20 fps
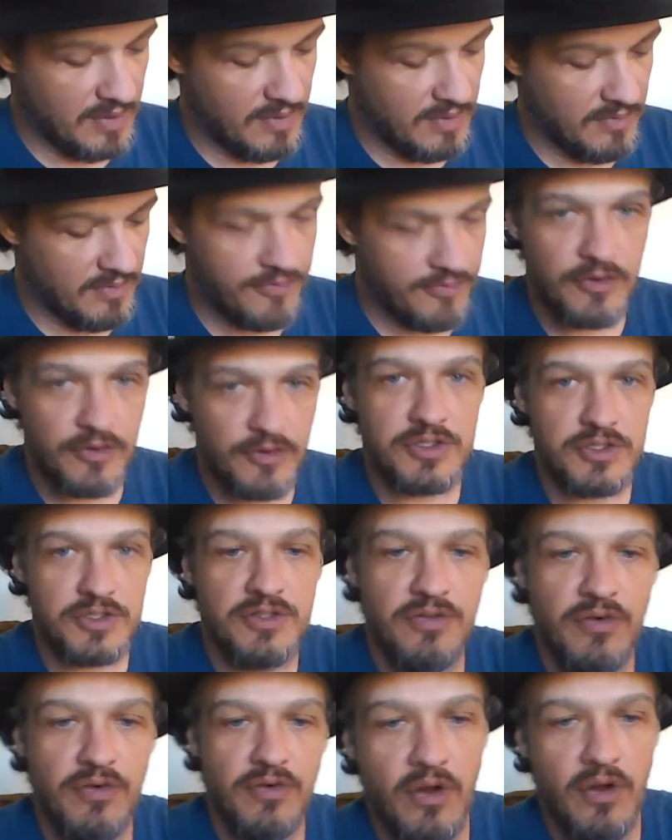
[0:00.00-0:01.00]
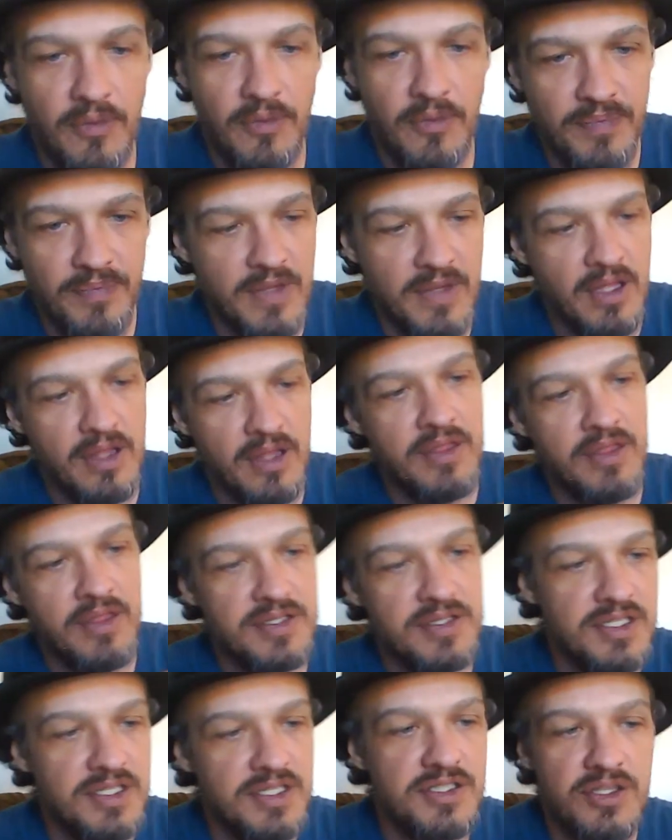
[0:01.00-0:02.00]
First of all,
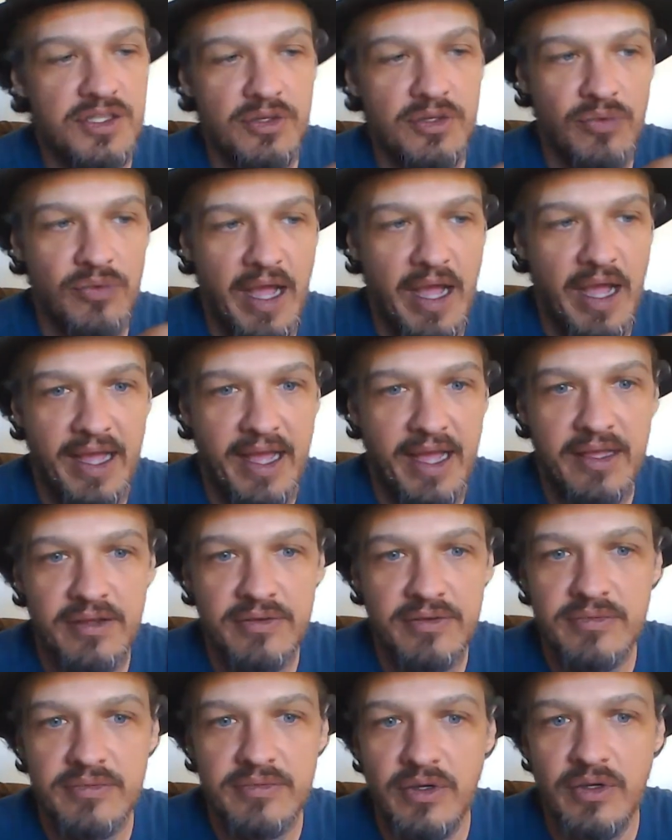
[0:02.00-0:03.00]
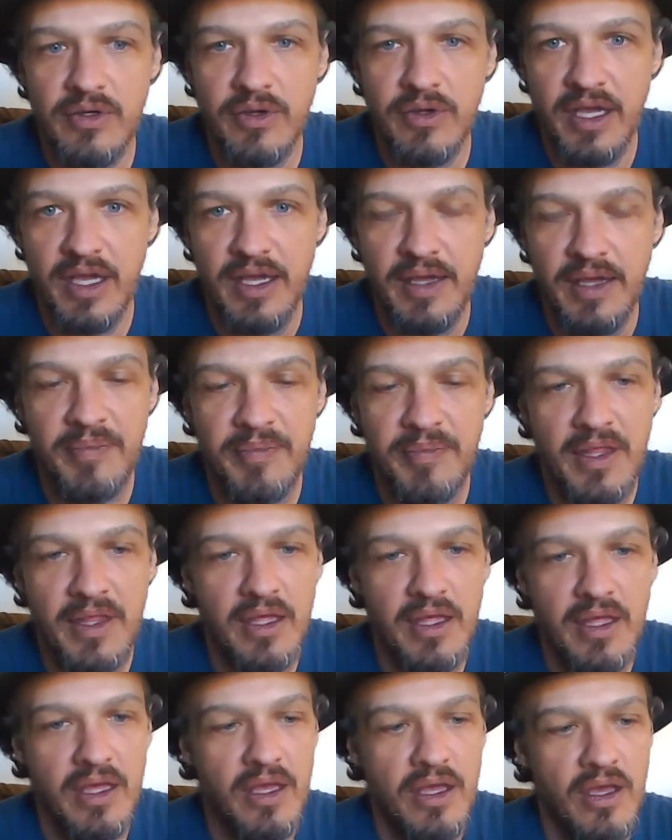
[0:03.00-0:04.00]
this is the rack. Okay,
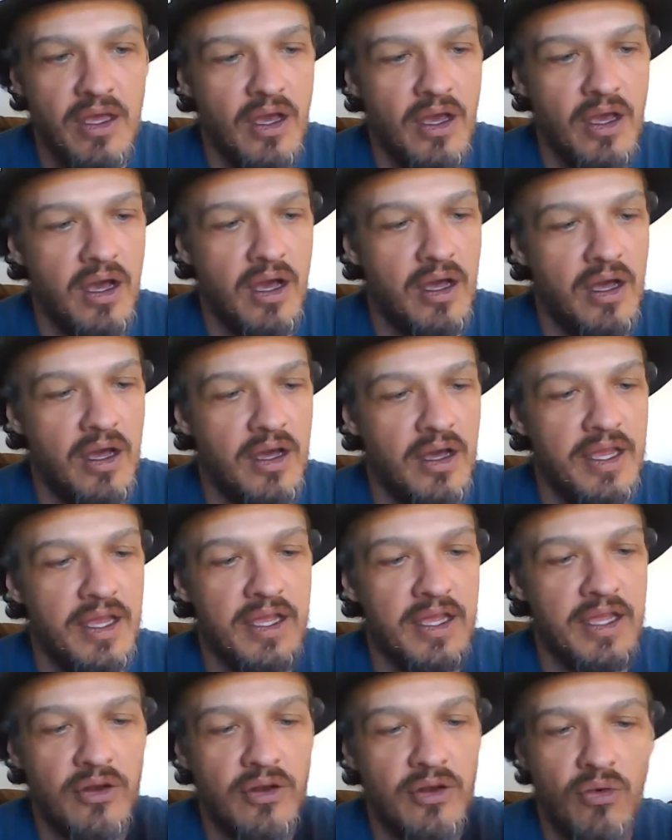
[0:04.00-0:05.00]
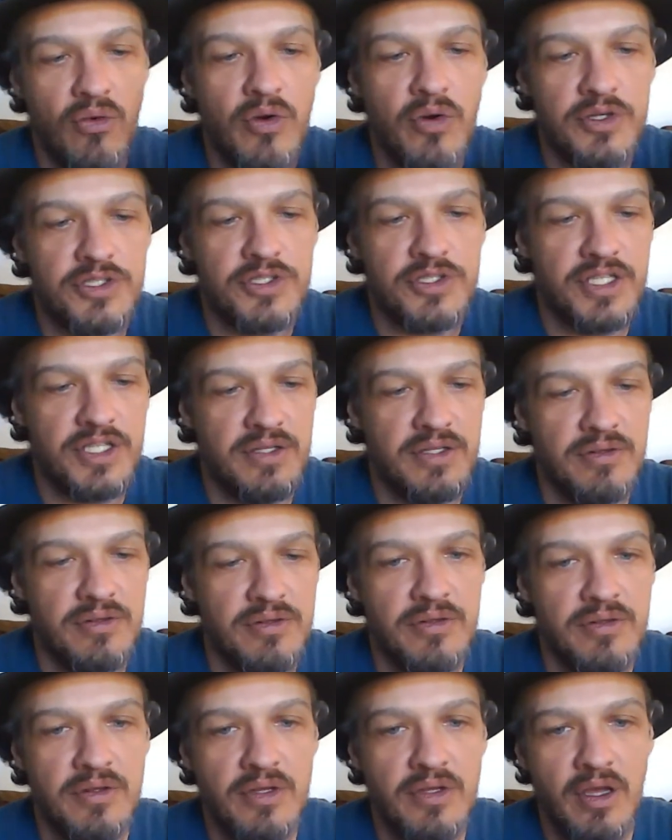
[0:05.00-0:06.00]
in Origin,
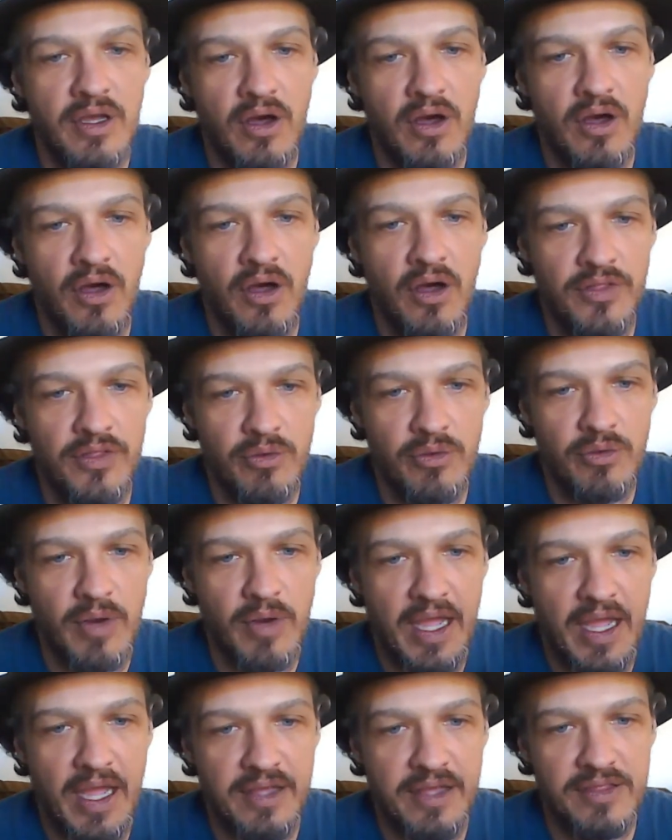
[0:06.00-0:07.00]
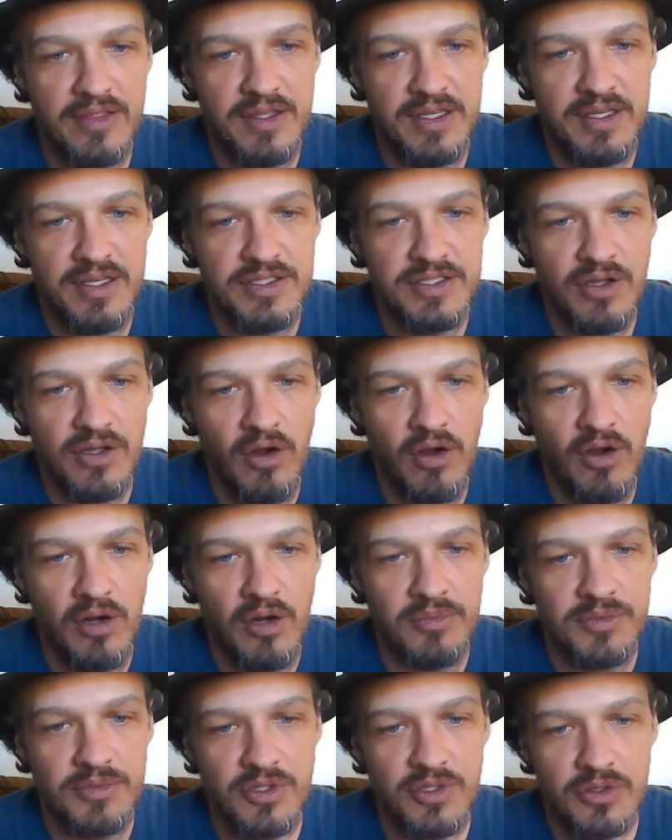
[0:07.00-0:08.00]
on the rack, these
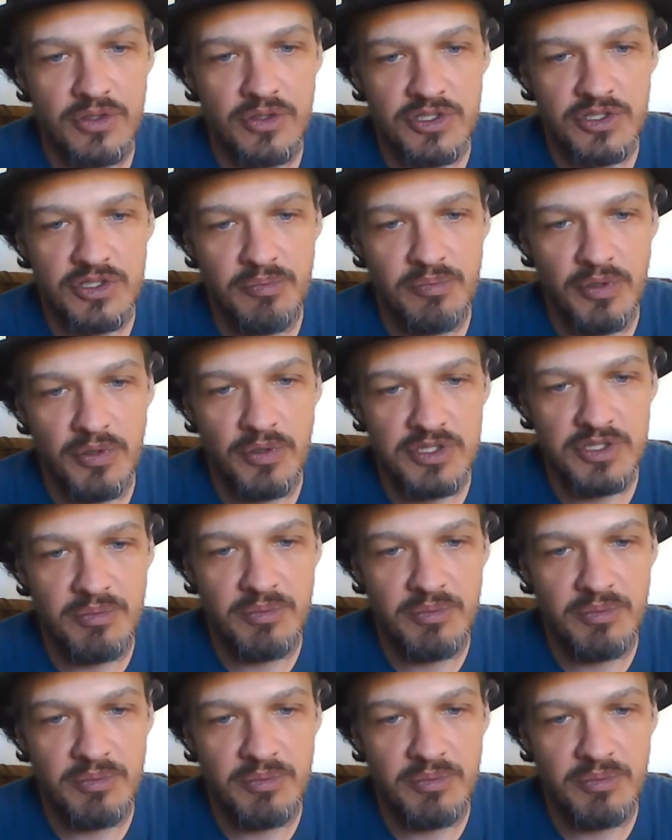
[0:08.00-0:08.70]
arms are supposed to